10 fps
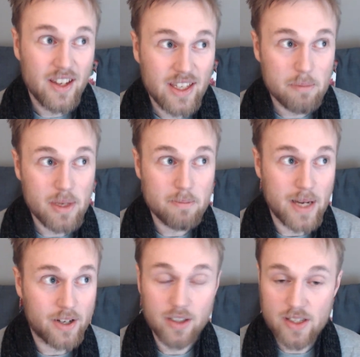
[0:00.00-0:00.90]
can be
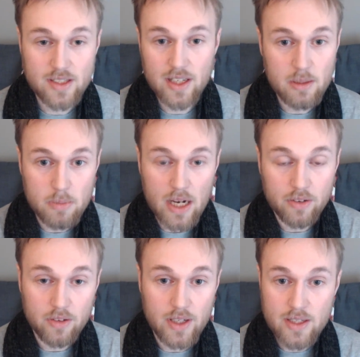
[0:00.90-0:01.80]
better at setting
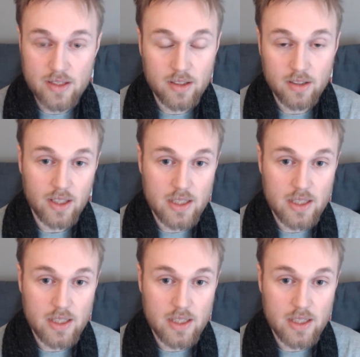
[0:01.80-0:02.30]
boundaries and